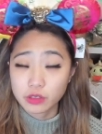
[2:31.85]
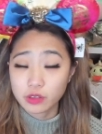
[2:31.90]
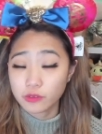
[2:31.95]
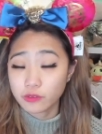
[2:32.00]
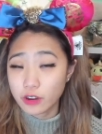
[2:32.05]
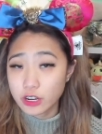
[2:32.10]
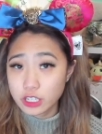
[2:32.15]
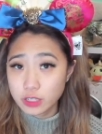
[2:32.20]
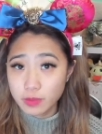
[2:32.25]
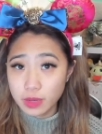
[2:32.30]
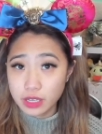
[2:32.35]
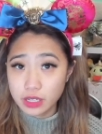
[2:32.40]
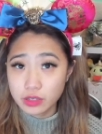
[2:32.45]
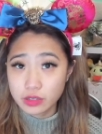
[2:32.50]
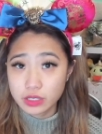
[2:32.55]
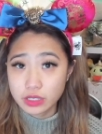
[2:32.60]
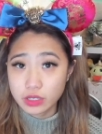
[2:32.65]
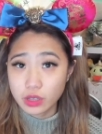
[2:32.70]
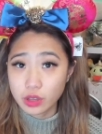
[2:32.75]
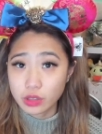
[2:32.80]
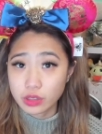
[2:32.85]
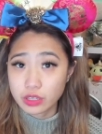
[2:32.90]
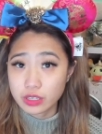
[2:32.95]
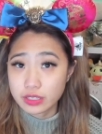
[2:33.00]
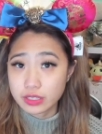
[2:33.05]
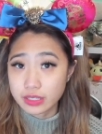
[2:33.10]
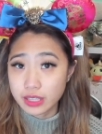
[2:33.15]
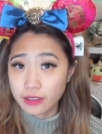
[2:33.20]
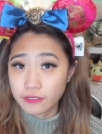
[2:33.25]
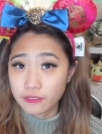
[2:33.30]
The French menu is called the
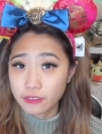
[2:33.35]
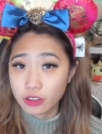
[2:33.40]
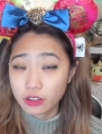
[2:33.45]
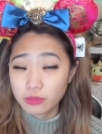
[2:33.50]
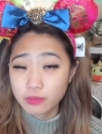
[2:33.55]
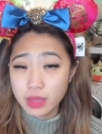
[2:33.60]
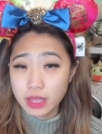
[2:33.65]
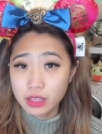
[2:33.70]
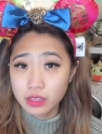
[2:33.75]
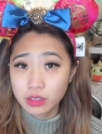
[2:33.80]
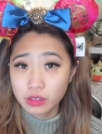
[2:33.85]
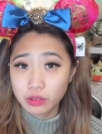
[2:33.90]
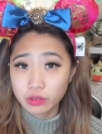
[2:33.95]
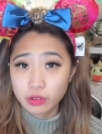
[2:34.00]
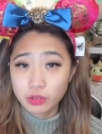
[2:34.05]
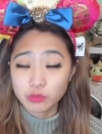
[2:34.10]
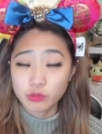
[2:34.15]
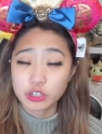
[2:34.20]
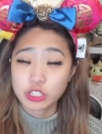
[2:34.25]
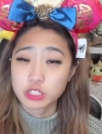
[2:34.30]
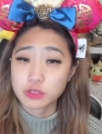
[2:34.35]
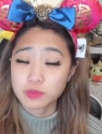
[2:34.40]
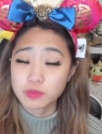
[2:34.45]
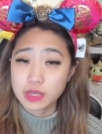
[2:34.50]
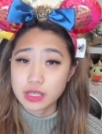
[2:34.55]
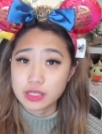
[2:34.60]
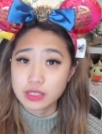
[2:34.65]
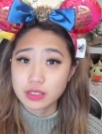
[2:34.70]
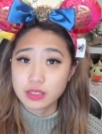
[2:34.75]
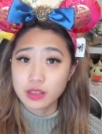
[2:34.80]
Saveur menu, which
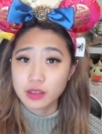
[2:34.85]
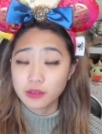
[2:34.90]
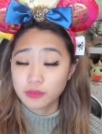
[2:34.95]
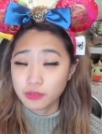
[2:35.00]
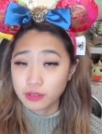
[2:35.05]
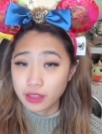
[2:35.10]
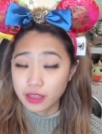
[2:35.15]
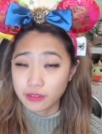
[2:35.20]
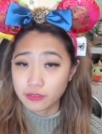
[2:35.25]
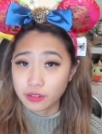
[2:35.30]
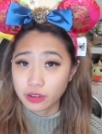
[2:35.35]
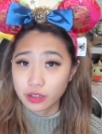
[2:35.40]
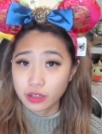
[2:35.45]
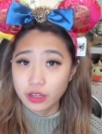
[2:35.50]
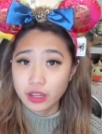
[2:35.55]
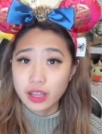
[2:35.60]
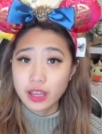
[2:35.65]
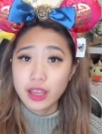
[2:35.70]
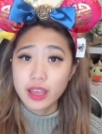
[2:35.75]
means flavor,